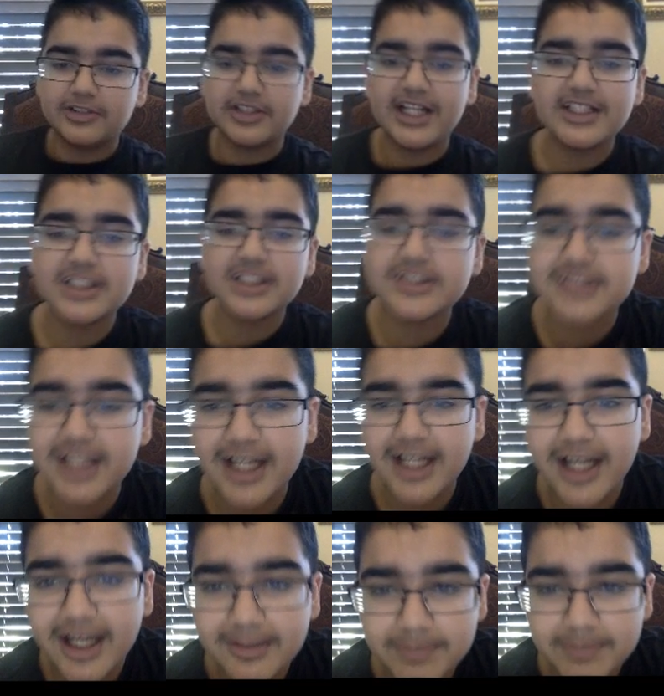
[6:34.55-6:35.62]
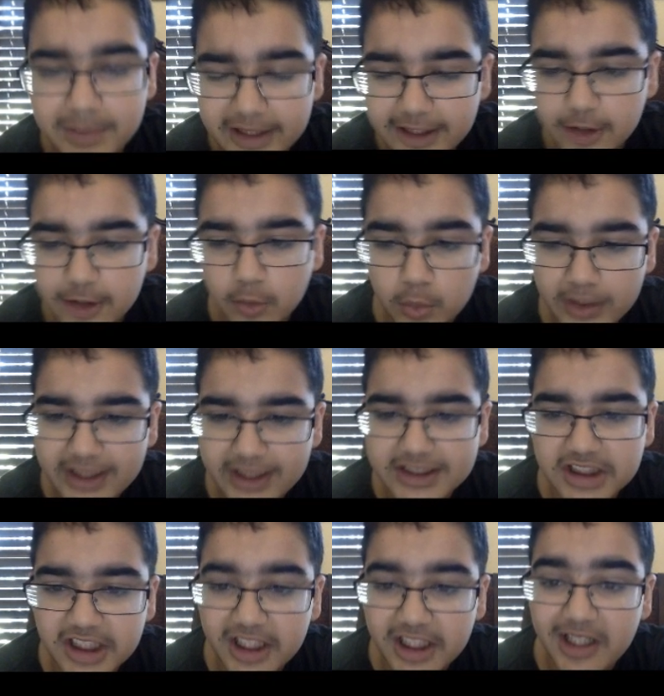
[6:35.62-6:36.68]
So I just put in a witch
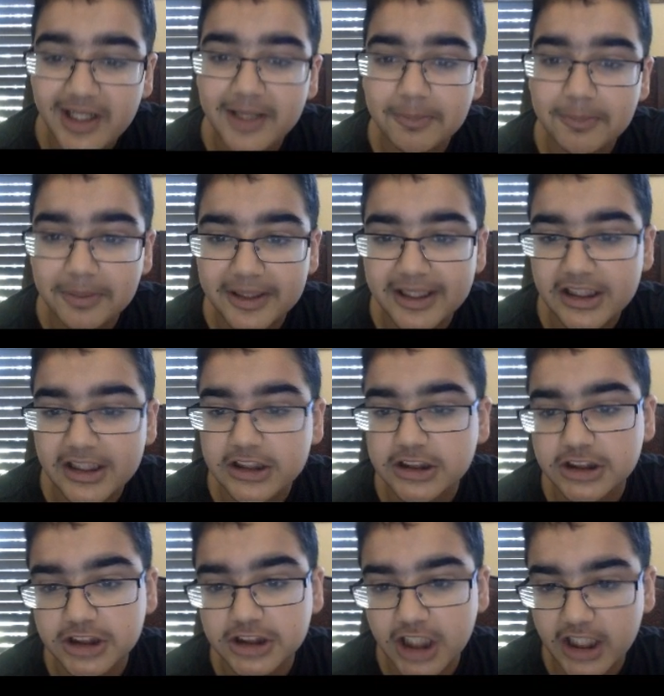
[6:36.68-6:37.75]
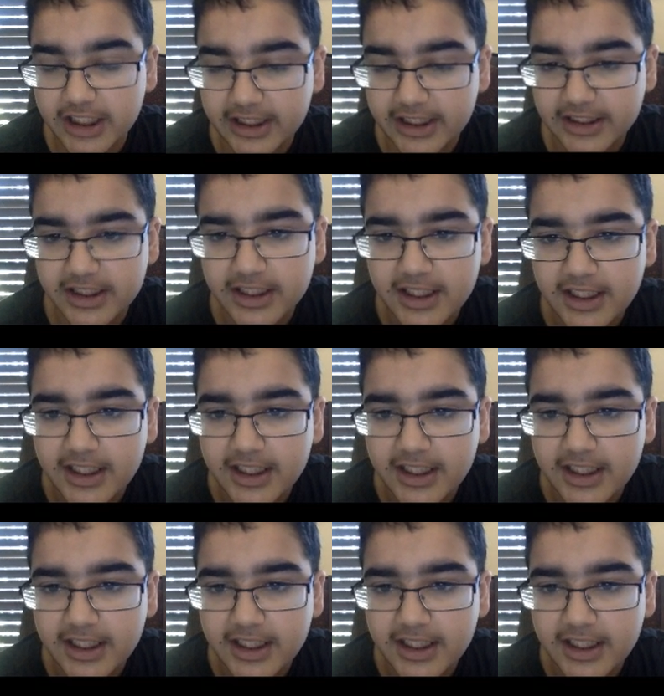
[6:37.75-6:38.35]
here and put in a giant